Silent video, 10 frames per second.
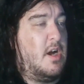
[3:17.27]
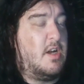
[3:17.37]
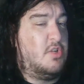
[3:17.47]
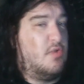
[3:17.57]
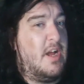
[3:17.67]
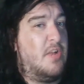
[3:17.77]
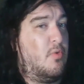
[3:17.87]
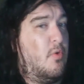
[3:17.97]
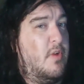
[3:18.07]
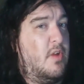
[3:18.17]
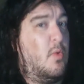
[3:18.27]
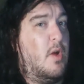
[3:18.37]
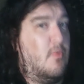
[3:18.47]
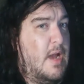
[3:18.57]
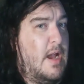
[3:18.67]
Now, Dark and Dragon are
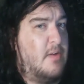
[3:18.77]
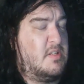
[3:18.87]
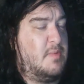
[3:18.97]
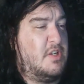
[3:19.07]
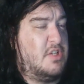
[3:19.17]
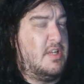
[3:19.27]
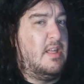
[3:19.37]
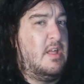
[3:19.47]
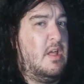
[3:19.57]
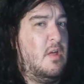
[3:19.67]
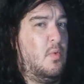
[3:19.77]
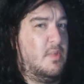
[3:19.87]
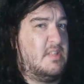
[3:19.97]
already quite rare, especially